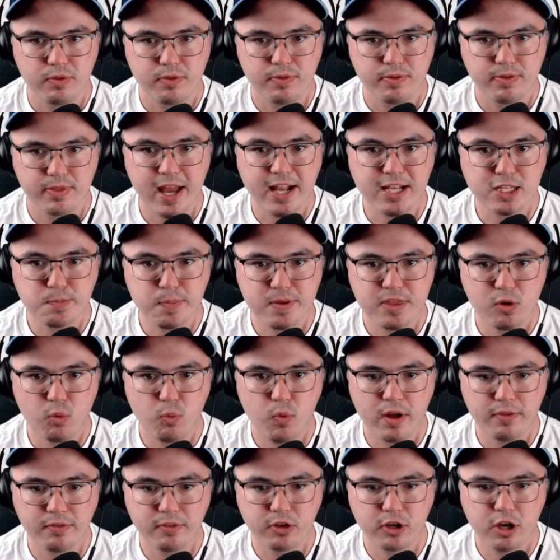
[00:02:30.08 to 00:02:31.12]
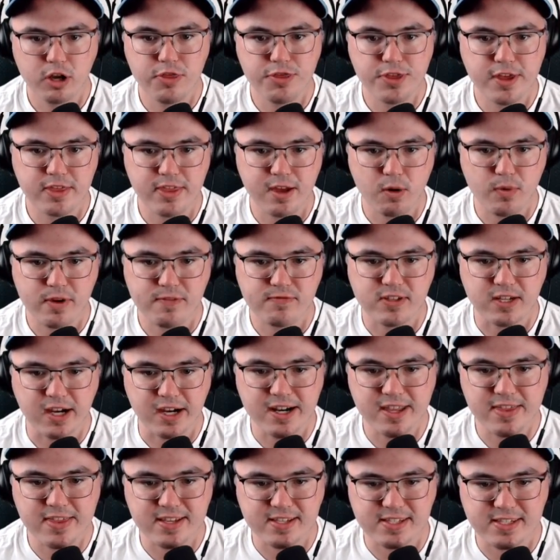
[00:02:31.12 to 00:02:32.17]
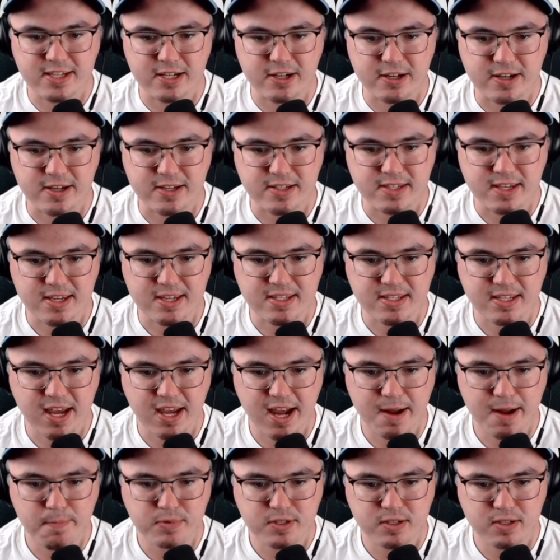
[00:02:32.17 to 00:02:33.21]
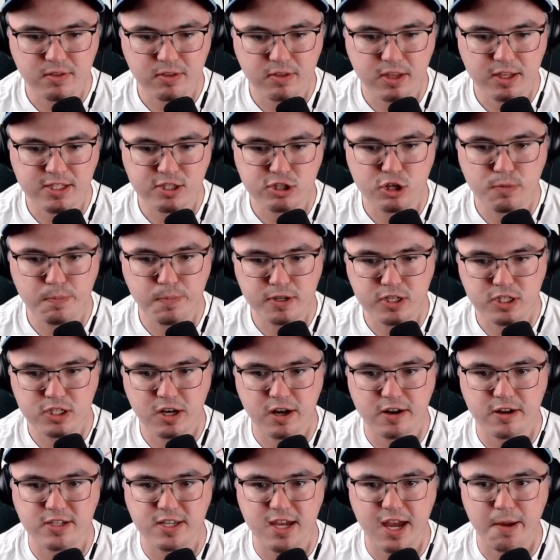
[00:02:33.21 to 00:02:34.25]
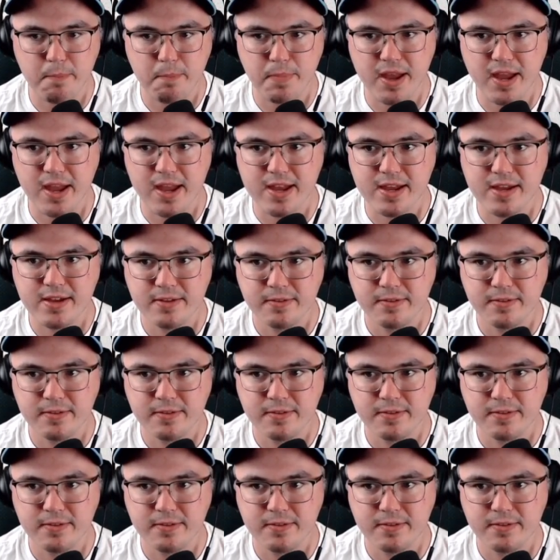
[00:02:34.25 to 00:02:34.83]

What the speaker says: That's been the one good thing that we've done in this series is kept the superstars at bay.